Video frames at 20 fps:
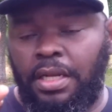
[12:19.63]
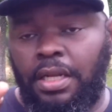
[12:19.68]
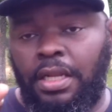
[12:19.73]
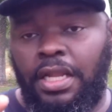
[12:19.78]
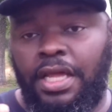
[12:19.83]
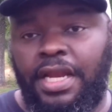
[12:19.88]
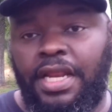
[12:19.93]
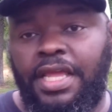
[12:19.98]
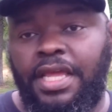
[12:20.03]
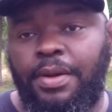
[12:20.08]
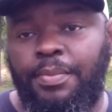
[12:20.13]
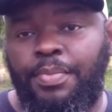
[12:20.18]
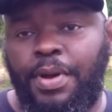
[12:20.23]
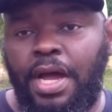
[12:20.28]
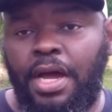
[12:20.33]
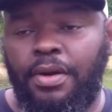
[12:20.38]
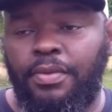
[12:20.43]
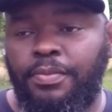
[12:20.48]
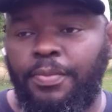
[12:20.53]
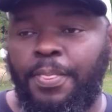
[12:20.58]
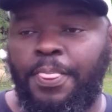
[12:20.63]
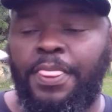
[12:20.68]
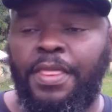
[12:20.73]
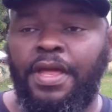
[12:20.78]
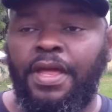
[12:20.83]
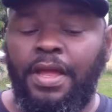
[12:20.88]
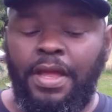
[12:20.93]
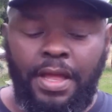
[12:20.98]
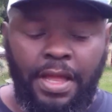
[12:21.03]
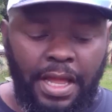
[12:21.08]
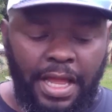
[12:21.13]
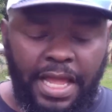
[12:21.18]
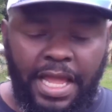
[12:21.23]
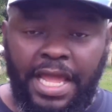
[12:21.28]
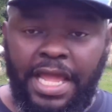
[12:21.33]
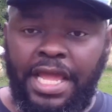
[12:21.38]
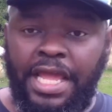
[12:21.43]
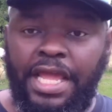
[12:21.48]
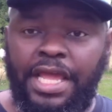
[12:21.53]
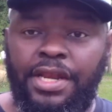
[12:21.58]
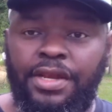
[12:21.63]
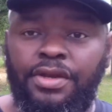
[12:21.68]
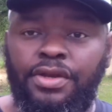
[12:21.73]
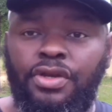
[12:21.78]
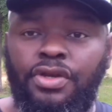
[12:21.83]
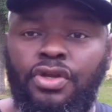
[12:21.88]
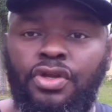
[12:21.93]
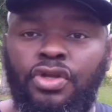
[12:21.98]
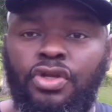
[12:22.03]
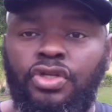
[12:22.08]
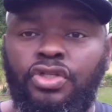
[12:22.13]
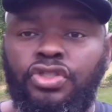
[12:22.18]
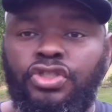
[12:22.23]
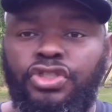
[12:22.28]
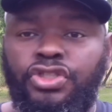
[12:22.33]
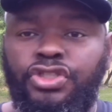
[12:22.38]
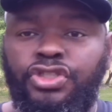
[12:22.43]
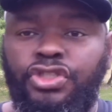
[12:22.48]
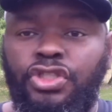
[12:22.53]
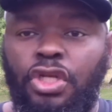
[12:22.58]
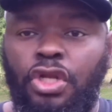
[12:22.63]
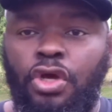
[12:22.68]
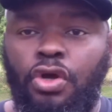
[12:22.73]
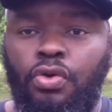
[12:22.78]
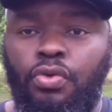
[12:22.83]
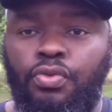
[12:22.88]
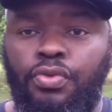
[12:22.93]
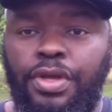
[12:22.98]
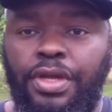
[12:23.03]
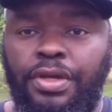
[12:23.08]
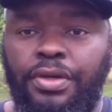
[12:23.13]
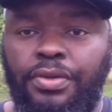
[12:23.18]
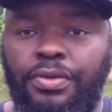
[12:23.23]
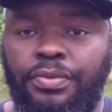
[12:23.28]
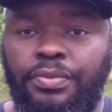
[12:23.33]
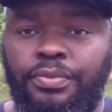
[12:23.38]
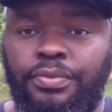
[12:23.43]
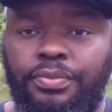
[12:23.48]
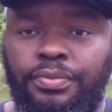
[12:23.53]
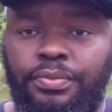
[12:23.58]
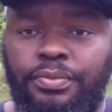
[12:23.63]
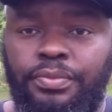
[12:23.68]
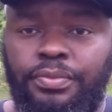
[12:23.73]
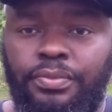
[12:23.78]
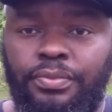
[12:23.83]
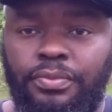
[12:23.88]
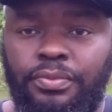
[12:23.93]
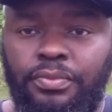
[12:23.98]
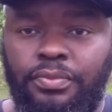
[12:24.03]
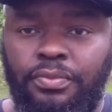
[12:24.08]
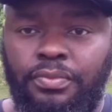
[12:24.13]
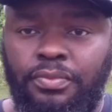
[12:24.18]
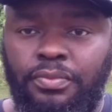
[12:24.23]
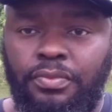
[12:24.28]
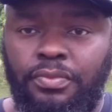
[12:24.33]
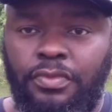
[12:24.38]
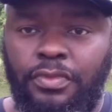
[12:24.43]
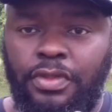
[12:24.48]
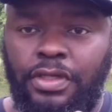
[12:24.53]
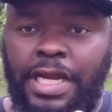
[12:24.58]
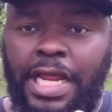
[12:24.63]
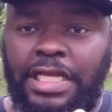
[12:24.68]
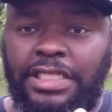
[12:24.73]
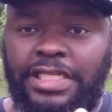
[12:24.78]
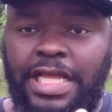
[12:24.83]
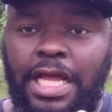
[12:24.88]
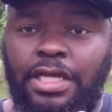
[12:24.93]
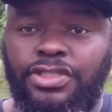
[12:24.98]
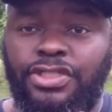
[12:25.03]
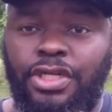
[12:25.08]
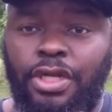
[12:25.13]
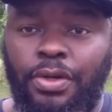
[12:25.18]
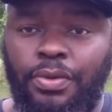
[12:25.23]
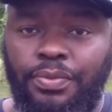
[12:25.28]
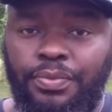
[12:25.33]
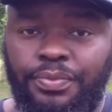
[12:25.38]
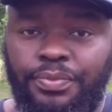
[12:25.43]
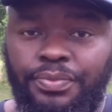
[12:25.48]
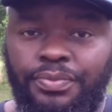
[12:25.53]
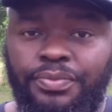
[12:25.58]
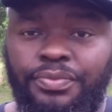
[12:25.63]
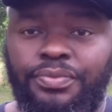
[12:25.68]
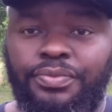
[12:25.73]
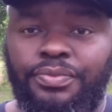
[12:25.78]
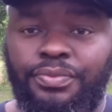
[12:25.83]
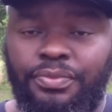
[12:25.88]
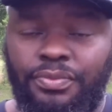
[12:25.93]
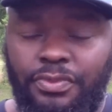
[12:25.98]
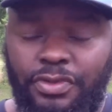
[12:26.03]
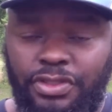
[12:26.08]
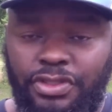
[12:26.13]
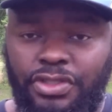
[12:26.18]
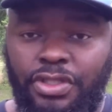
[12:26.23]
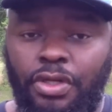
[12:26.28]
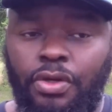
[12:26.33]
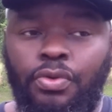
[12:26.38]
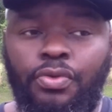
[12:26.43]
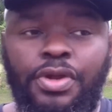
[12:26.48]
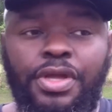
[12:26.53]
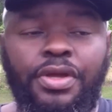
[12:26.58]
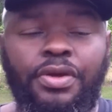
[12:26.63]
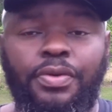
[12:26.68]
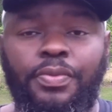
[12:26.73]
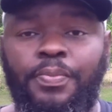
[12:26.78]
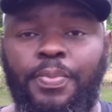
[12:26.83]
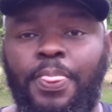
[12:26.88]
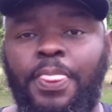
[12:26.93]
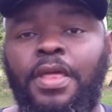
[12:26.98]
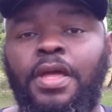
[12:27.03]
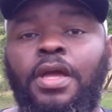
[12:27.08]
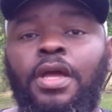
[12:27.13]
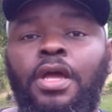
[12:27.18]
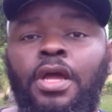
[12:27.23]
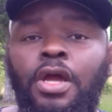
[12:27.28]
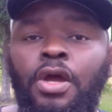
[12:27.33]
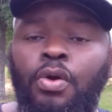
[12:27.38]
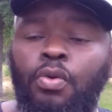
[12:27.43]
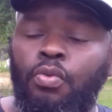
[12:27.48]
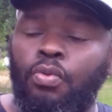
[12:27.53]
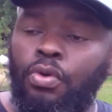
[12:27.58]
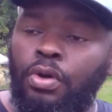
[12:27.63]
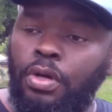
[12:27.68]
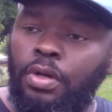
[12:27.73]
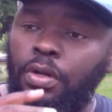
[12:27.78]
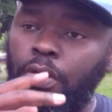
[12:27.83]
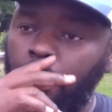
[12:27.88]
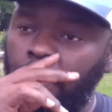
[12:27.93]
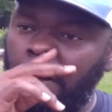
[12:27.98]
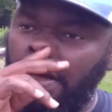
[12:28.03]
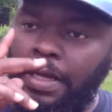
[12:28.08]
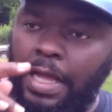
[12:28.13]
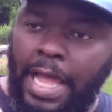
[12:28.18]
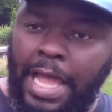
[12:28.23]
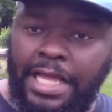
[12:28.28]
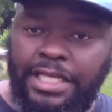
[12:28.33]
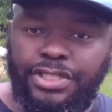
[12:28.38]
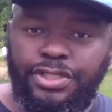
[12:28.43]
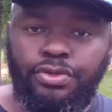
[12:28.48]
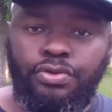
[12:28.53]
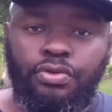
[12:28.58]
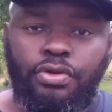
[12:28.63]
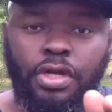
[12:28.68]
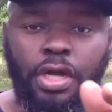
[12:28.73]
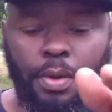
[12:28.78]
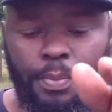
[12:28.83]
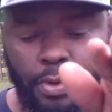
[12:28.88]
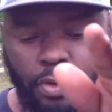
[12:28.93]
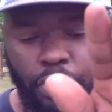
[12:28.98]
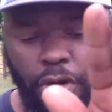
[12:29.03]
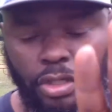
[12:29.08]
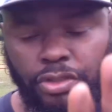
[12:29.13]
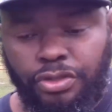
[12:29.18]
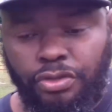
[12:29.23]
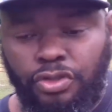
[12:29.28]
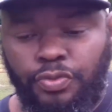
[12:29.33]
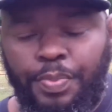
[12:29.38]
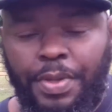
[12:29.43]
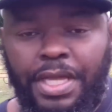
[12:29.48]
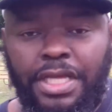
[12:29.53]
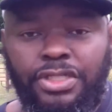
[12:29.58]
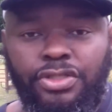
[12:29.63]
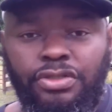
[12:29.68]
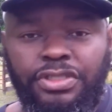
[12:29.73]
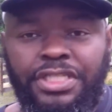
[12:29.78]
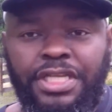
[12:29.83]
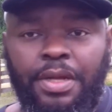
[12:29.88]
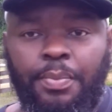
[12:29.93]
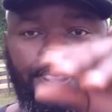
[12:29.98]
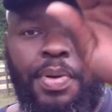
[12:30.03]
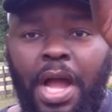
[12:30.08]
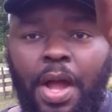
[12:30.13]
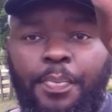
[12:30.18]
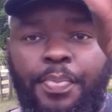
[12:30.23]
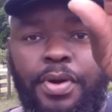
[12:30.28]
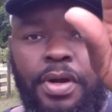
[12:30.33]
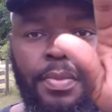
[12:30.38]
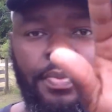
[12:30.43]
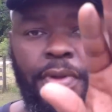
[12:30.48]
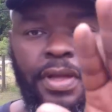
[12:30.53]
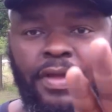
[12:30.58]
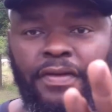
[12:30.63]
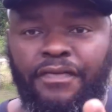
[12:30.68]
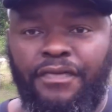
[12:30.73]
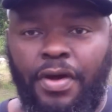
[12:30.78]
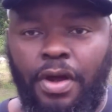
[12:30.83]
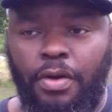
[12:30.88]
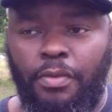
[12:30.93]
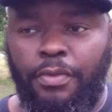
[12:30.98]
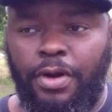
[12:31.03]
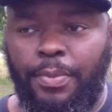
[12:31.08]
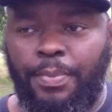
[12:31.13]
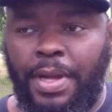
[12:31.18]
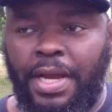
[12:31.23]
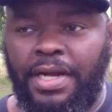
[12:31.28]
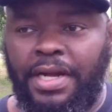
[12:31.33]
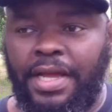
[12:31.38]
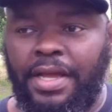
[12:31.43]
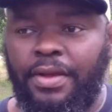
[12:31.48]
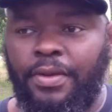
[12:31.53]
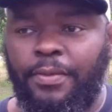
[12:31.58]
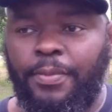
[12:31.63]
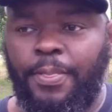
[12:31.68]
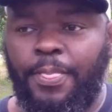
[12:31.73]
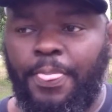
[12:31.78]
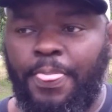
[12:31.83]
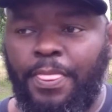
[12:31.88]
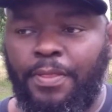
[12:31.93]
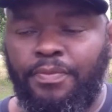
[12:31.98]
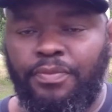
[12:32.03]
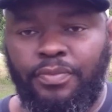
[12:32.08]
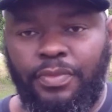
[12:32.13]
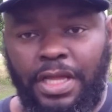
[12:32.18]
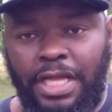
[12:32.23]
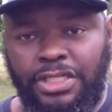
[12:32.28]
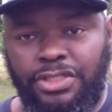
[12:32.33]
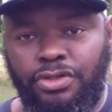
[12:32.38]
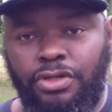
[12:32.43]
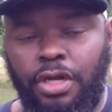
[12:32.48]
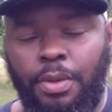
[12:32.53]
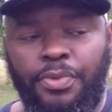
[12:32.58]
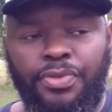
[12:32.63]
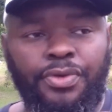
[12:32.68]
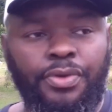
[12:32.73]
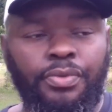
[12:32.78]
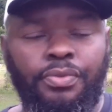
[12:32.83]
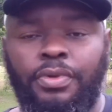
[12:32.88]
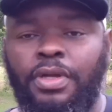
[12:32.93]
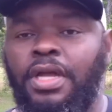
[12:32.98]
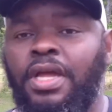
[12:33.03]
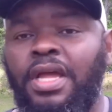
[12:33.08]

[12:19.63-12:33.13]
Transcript: let it hit bottom, and slow reel. That's how slow. Slow reel. As you come across those beds, you'll see it pop up and fall right back down. As you're coming through,